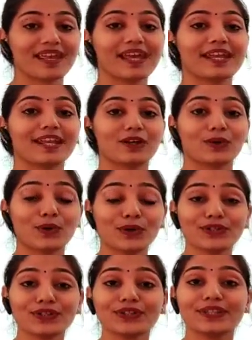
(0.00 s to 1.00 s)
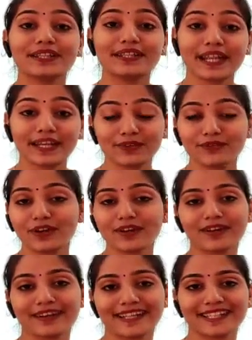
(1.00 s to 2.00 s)
in a good
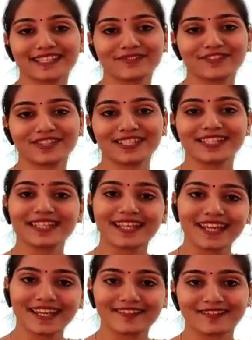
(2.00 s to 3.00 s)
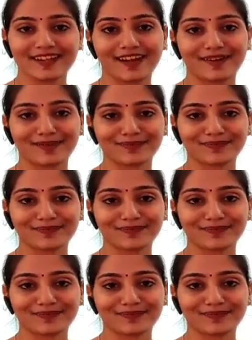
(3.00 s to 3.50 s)
network connectivity area.